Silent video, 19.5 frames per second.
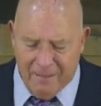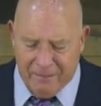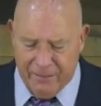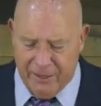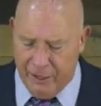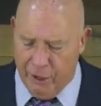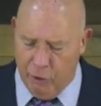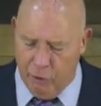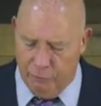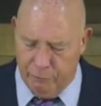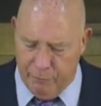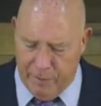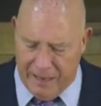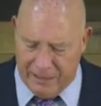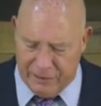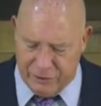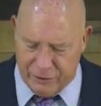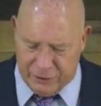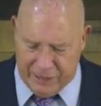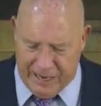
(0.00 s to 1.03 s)
They don't
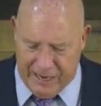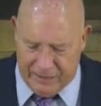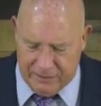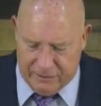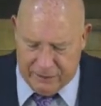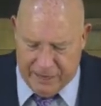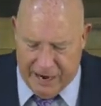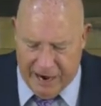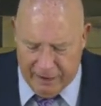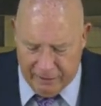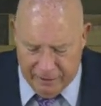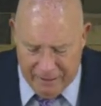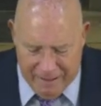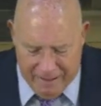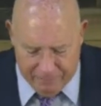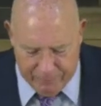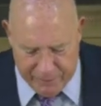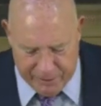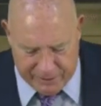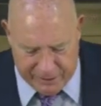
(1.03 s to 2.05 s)
make sense. They aren't
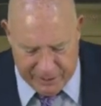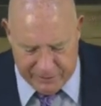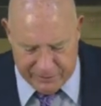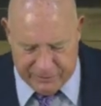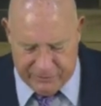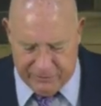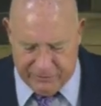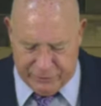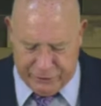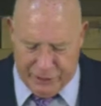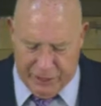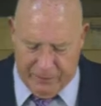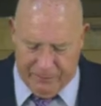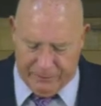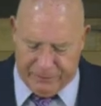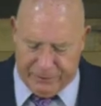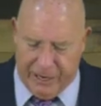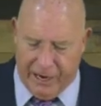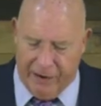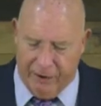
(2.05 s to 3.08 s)
because of
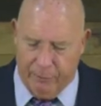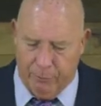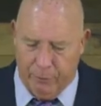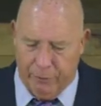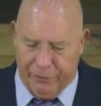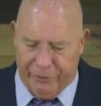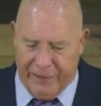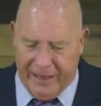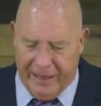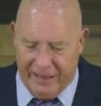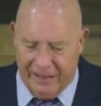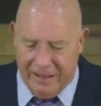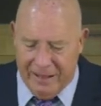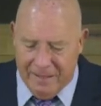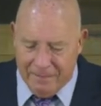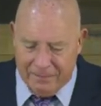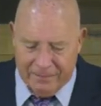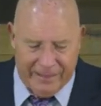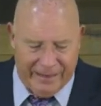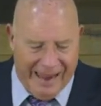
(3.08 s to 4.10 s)
some terrible thing
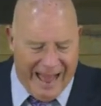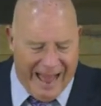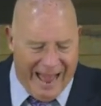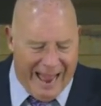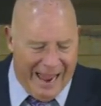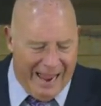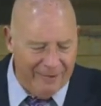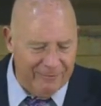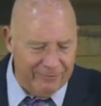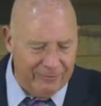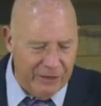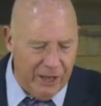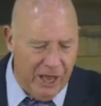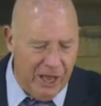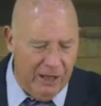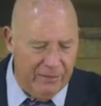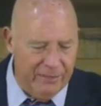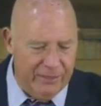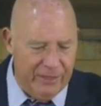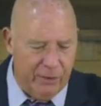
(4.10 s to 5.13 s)
that I've
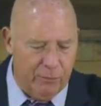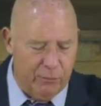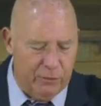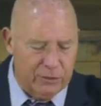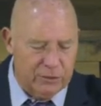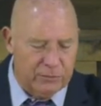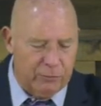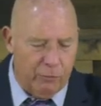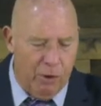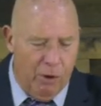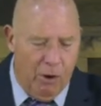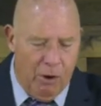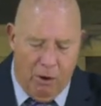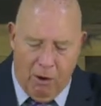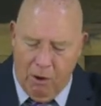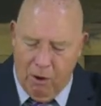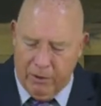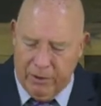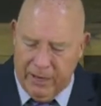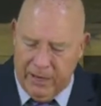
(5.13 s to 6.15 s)
done that was
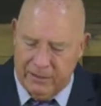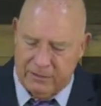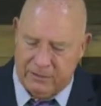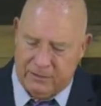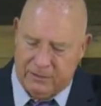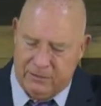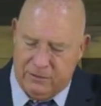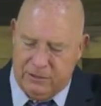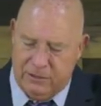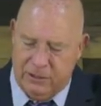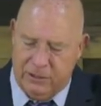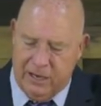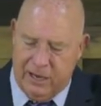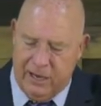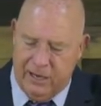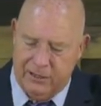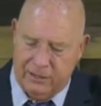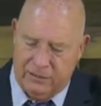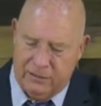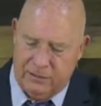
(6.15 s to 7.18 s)
wrong. It's
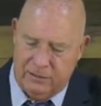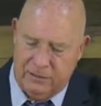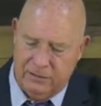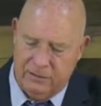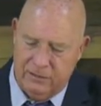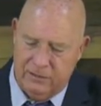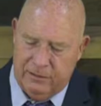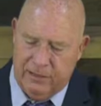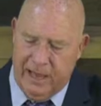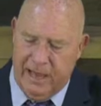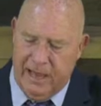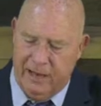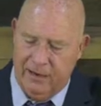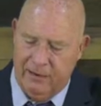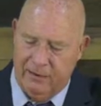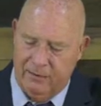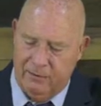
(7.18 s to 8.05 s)
just not